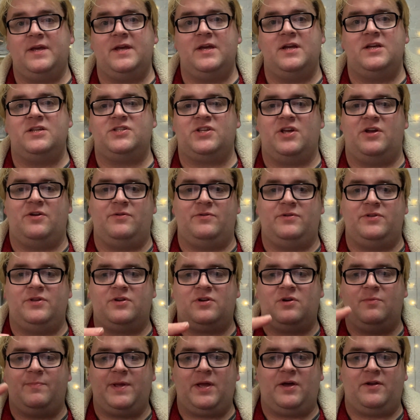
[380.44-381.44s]
So you
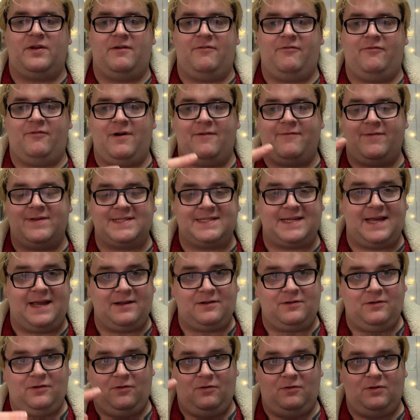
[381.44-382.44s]
could be on a forever
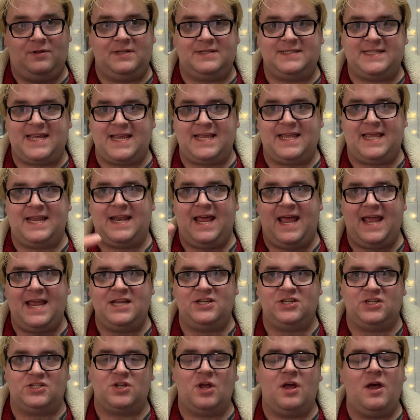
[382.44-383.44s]
cycle, taking
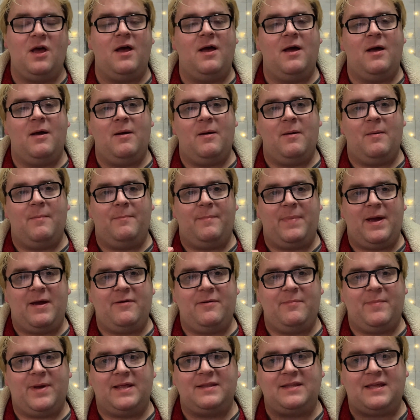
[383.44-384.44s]
ages. Bear
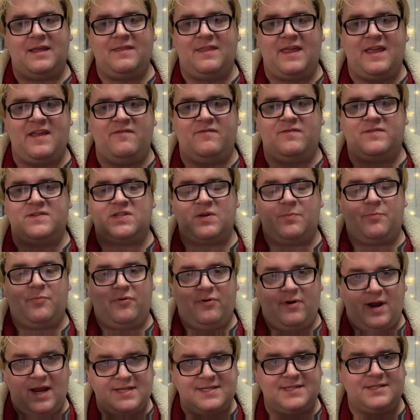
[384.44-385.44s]
in mind that they've
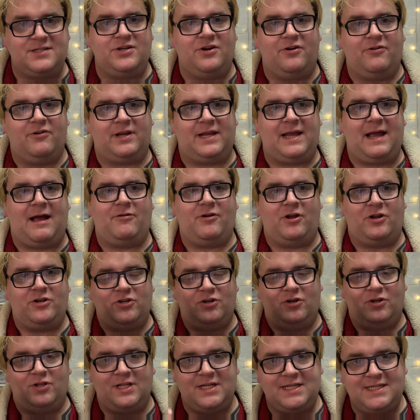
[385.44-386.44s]
suppressed your account on
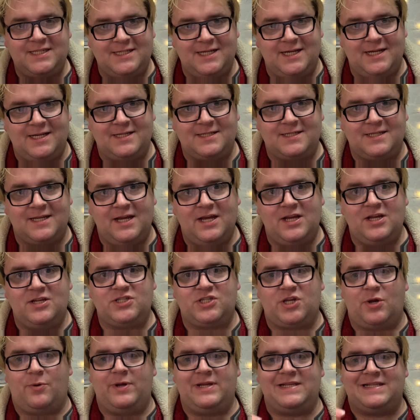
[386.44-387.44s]
your listings,
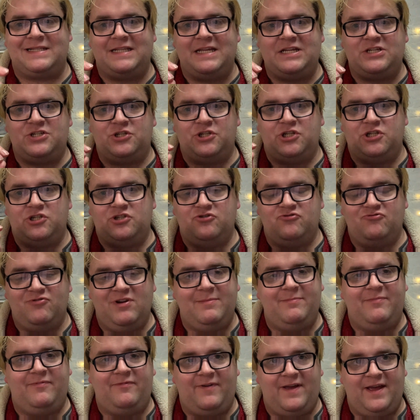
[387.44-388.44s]
so it's literally
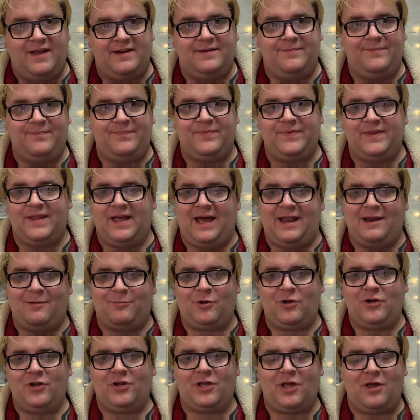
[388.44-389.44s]
drip fed. And I'm
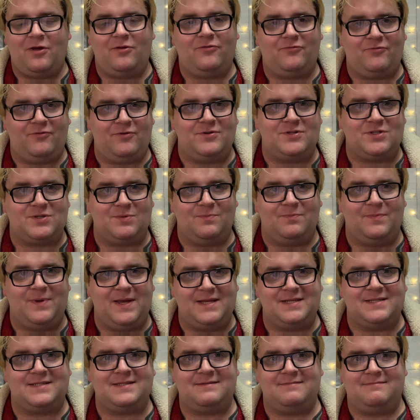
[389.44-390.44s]
going to go through some
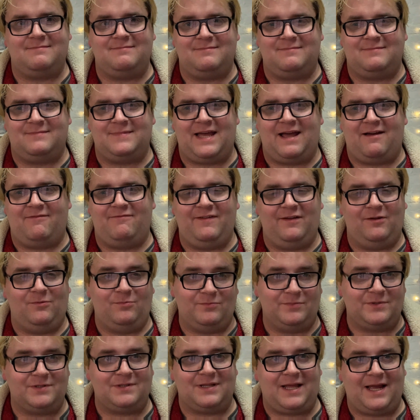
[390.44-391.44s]
bits that I
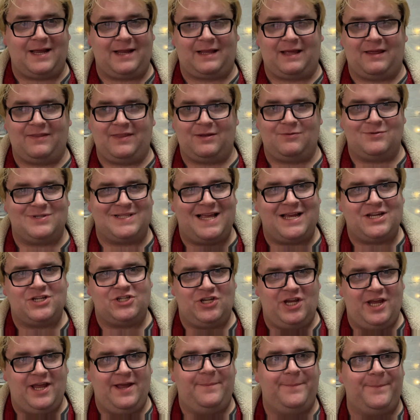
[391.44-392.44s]
filmed, I think it was last
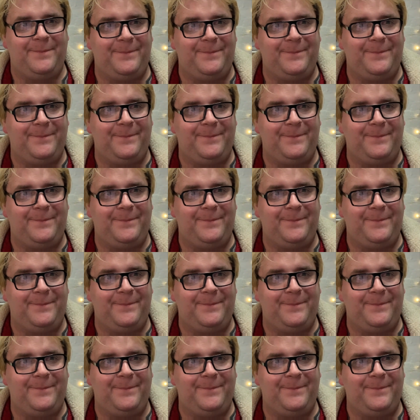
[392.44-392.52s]
year.